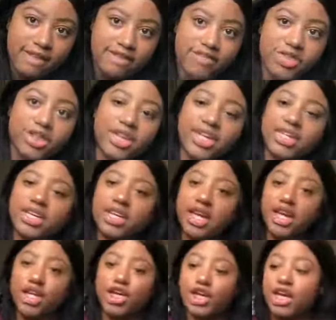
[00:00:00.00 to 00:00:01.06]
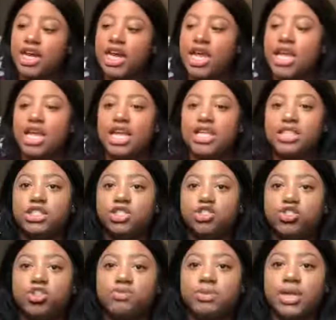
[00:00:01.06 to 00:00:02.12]
if you look at the color, it
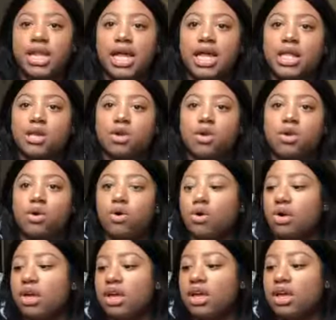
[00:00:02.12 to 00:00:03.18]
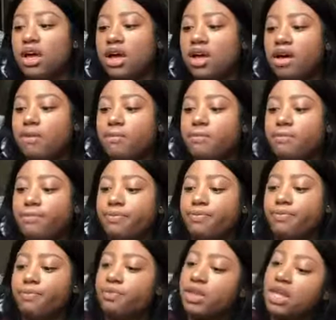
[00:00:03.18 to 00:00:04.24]
should be like a little,
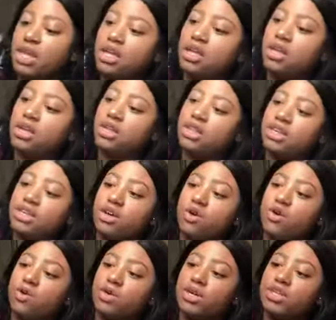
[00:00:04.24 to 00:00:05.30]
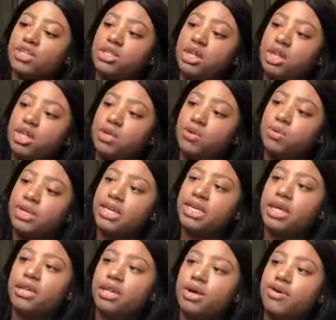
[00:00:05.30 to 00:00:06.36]
like an orange, a little bit
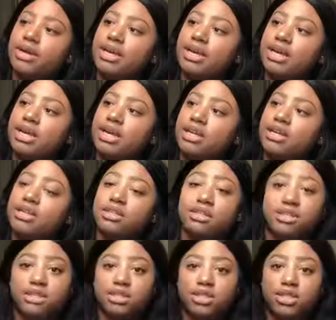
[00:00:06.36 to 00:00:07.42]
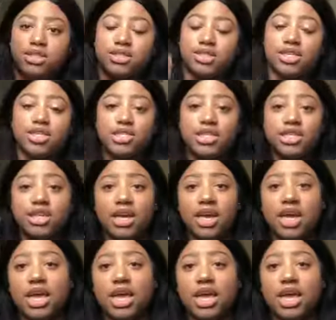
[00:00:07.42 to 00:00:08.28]
yellowy tinted.